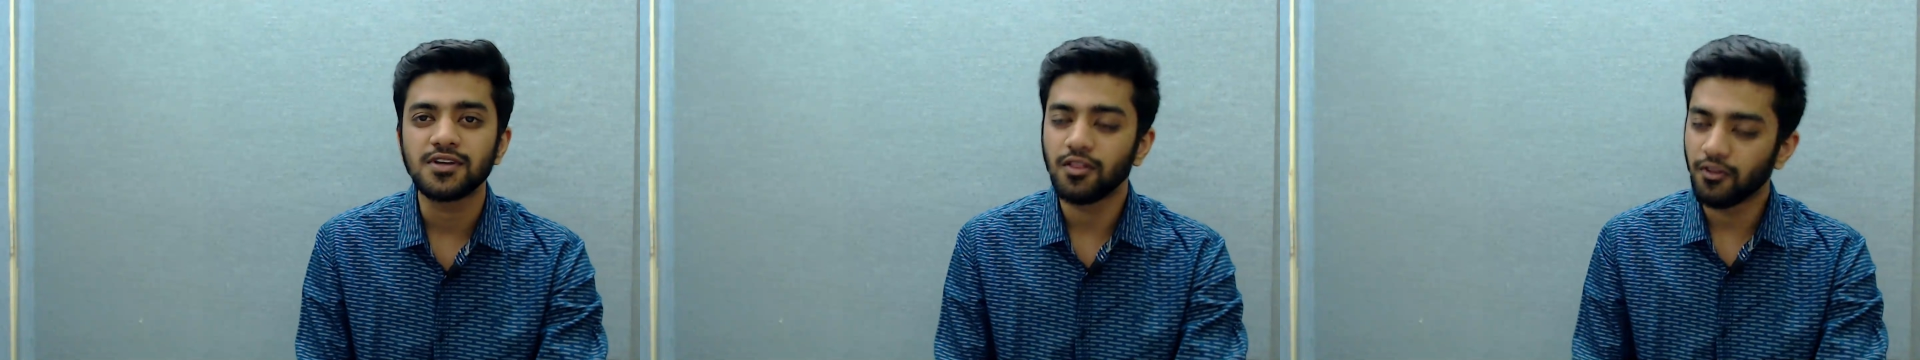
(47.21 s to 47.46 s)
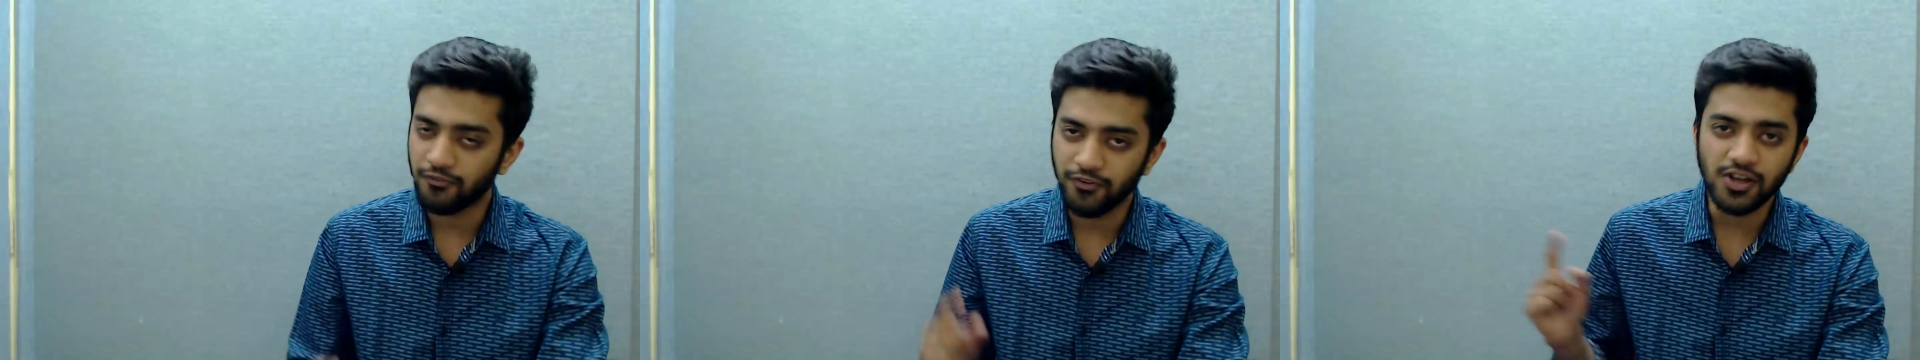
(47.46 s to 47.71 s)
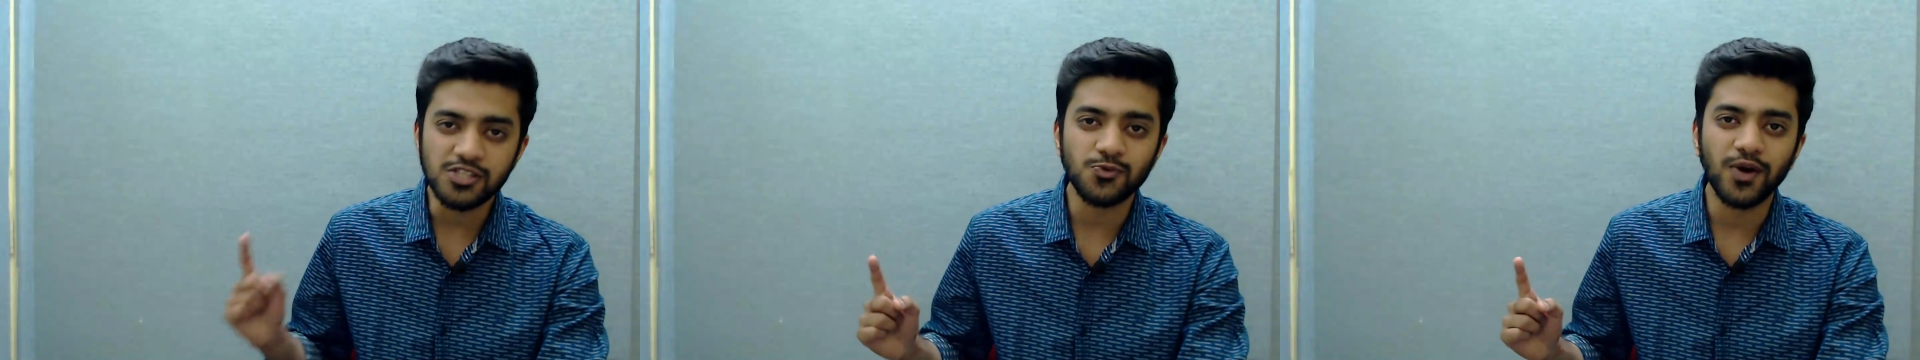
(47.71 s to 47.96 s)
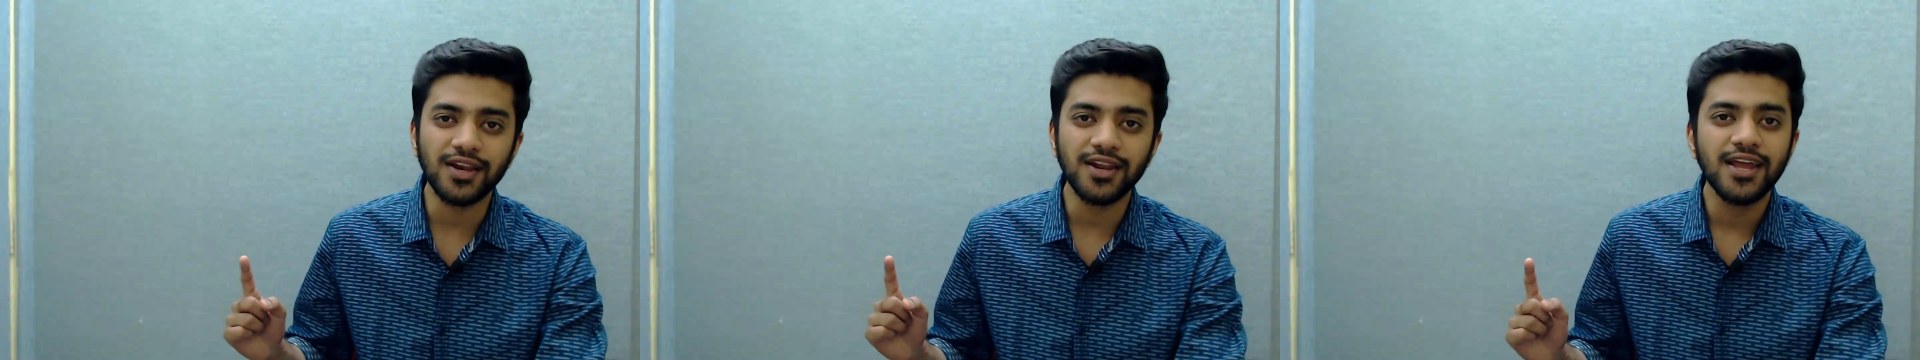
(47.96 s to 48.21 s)
First
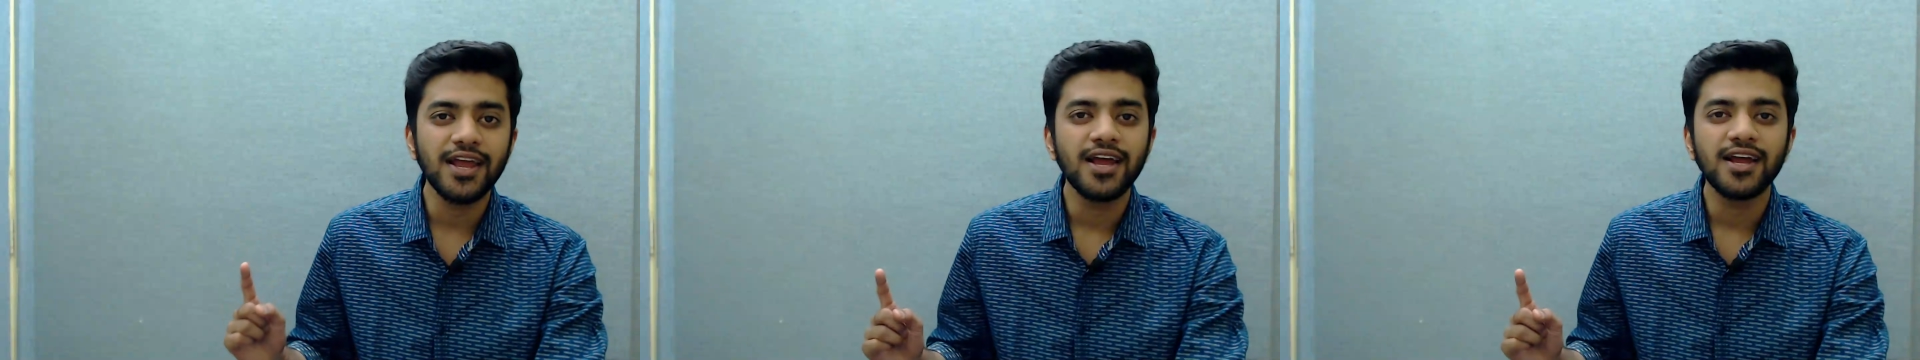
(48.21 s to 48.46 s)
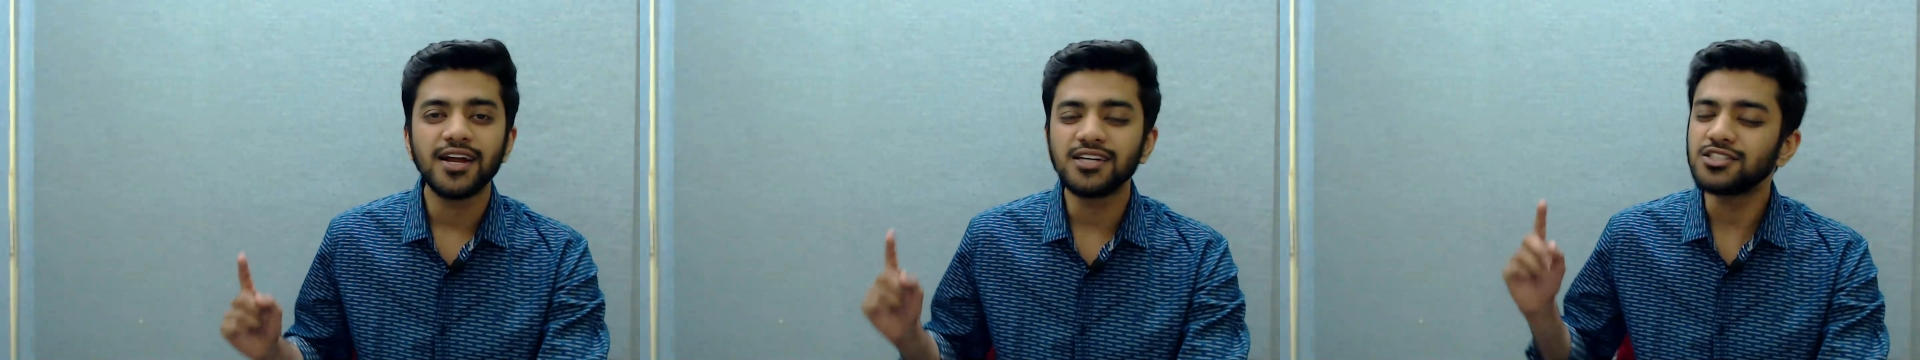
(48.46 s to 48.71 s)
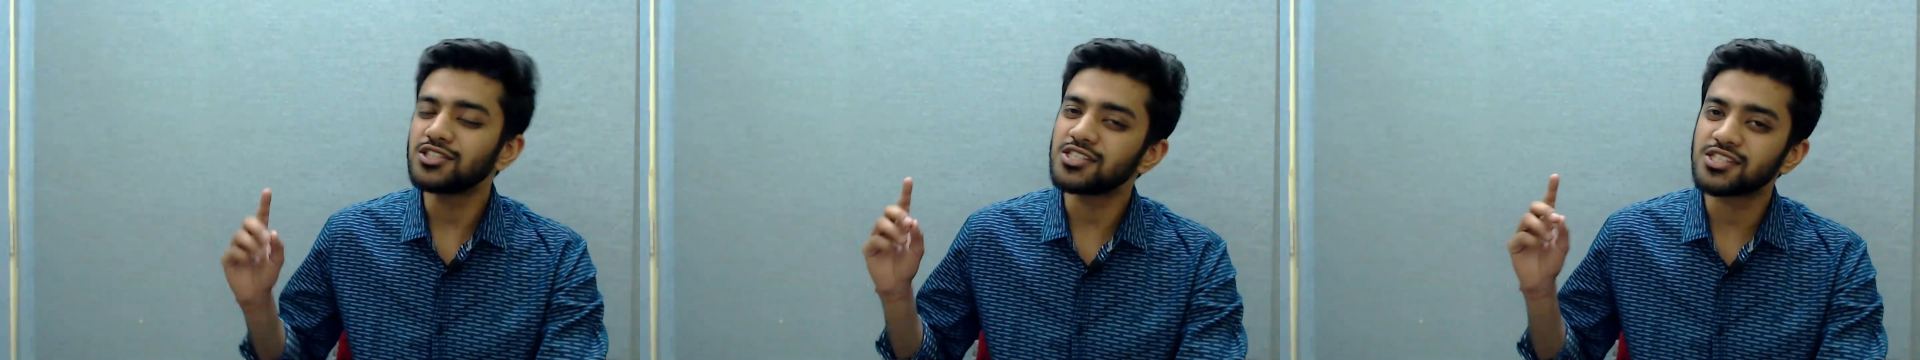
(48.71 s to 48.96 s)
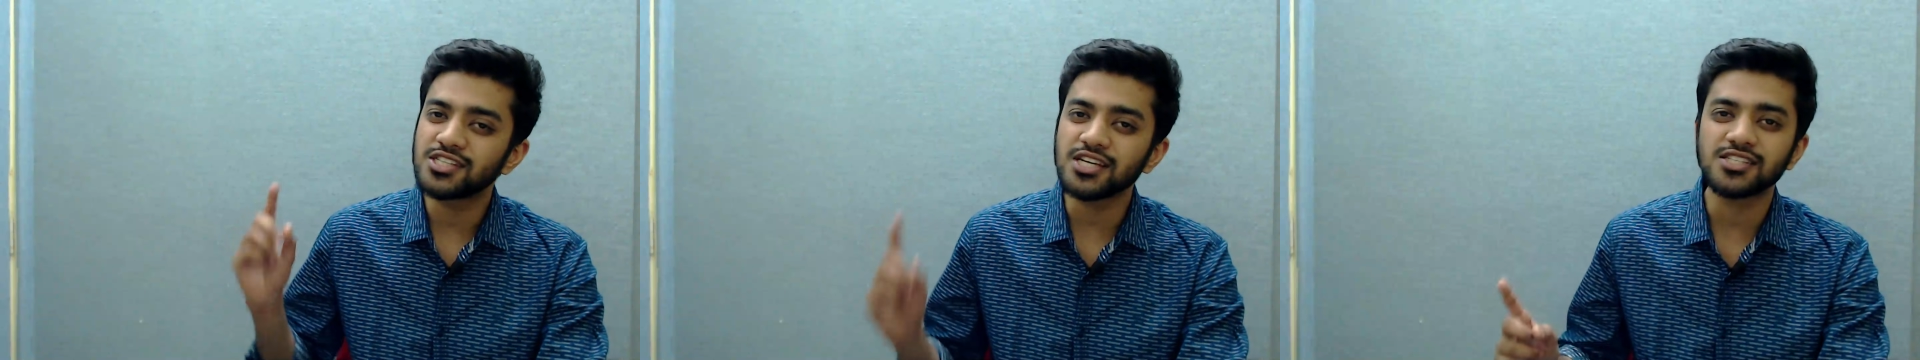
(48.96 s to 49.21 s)
one, it's the
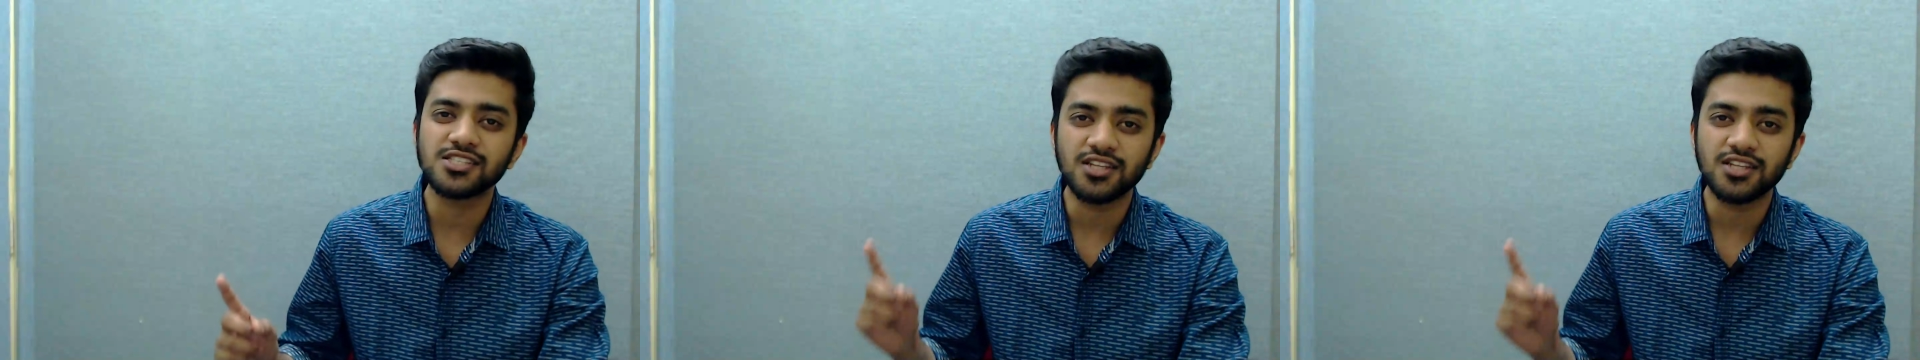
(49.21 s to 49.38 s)
6th